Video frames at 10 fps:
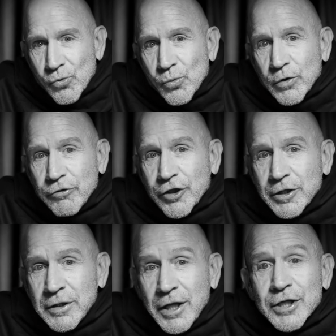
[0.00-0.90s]

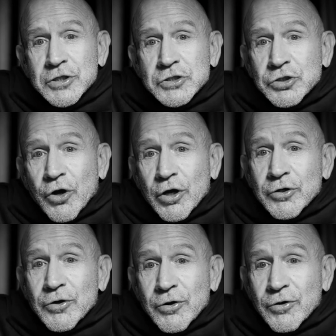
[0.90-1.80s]
Within his thought
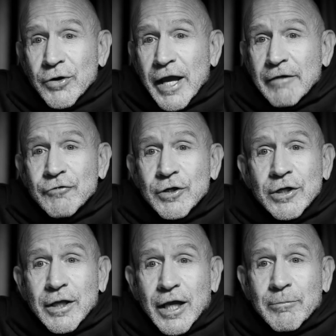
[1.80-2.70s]
her
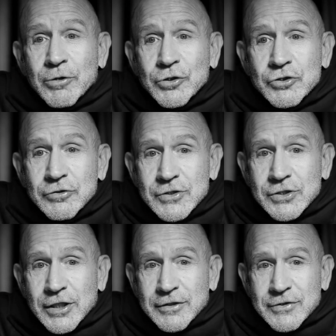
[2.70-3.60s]
heavenly image
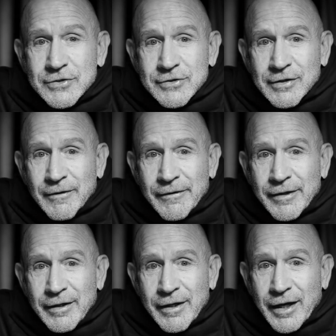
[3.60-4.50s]
sits,
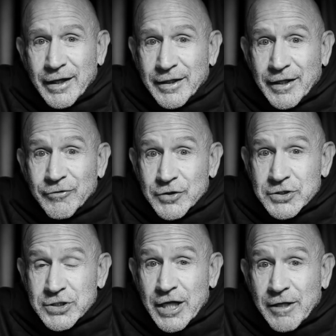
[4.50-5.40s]
and in the
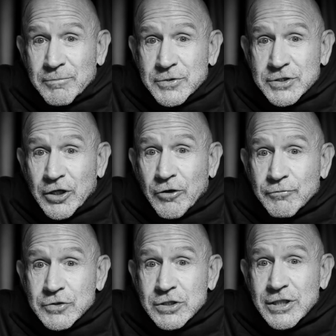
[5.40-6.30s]
same
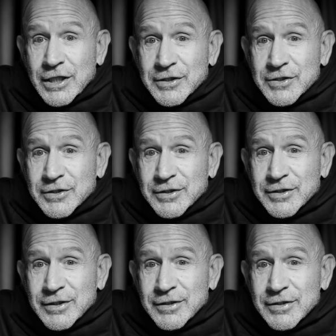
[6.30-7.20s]
self-seat
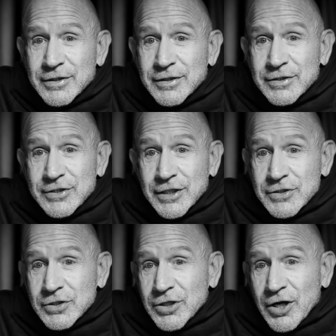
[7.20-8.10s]

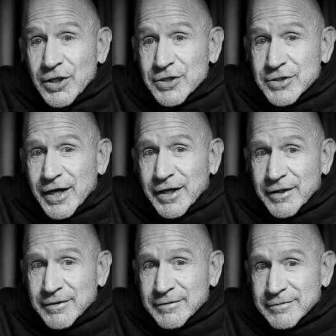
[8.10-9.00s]
sits Collatine.